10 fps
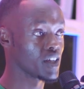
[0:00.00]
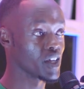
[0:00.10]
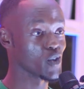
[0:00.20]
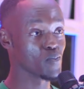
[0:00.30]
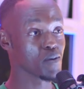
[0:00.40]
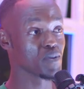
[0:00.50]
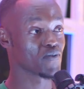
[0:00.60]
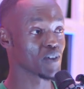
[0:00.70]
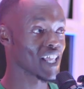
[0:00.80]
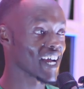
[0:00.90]
You made me
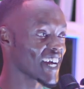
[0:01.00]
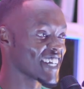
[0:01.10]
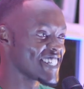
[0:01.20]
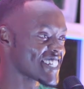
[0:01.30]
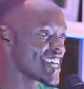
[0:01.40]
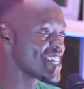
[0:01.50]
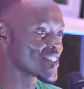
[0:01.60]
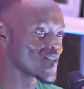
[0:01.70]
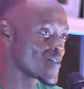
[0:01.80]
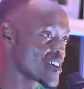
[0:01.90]
feel like I can change
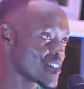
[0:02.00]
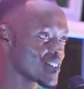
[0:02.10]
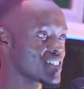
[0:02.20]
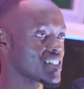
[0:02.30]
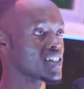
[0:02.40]
the world.